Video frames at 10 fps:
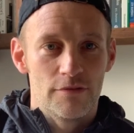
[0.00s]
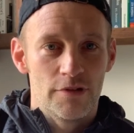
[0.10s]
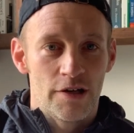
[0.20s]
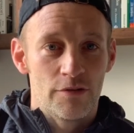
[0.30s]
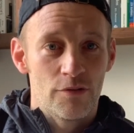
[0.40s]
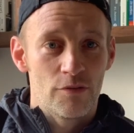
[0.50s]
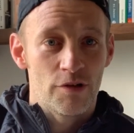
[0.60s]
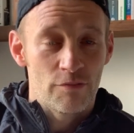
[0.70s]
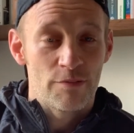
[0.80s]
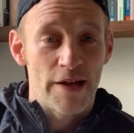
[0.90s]
you know,
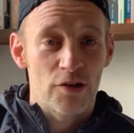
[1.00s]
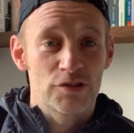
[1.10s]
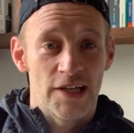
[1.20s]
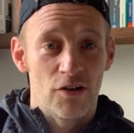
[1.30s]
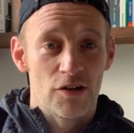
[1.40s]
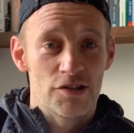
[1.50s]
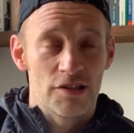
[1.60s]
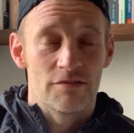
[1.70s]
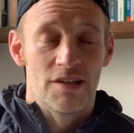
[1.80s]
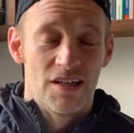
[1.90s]
with medical
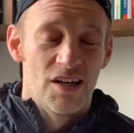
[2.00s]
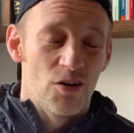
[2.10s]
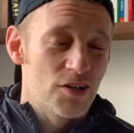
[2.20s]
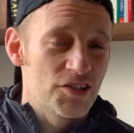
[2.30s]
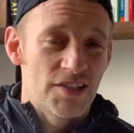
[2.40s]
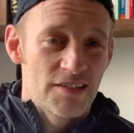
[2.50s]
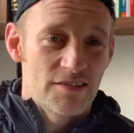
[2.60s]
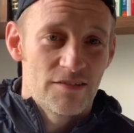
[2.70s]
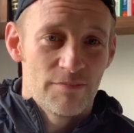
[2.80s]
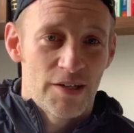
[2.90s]
technology, or I should say
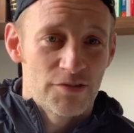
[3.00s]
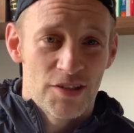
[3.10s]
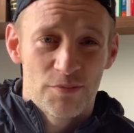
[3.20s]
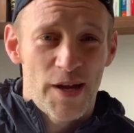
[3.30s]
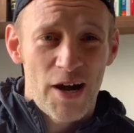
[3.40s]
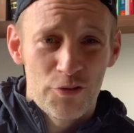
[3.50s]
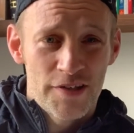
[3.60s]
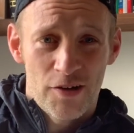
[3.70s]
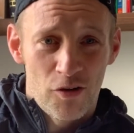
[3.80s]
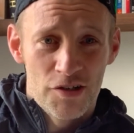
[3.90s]
medical technology, but health
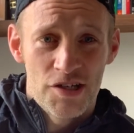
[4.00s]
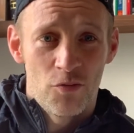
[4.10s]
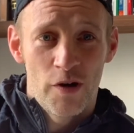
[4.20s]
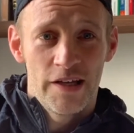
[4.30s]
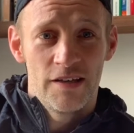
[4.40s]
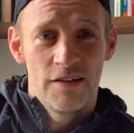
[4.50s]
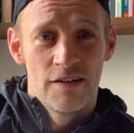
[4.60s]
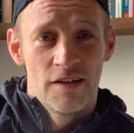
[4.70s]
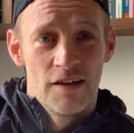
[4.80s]
technology, we're